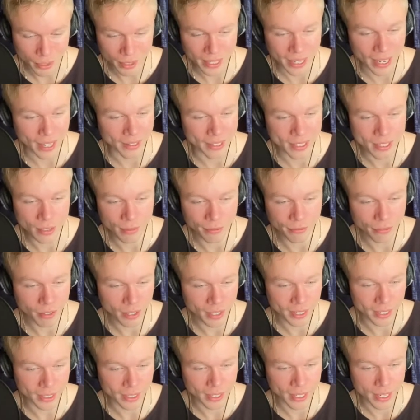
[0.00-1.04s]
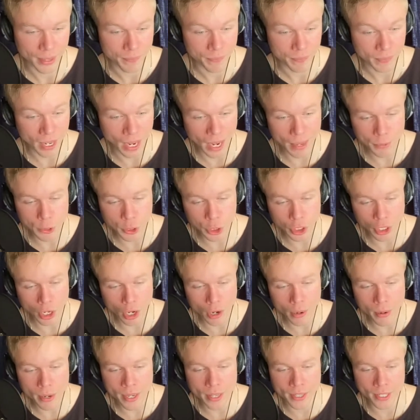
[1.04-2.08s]
these are fucking lame. I'm
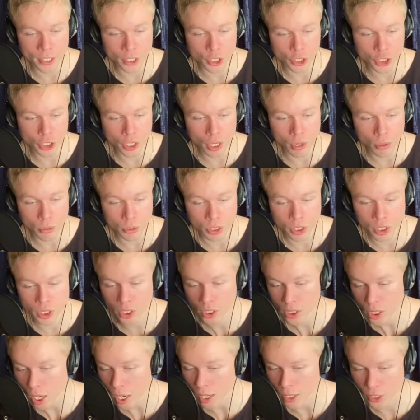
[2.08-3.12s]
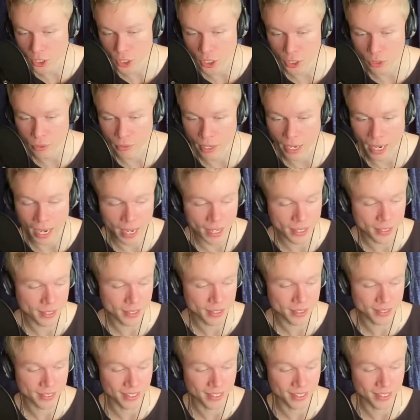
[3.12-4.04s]
sorry, this show sucks, you guys.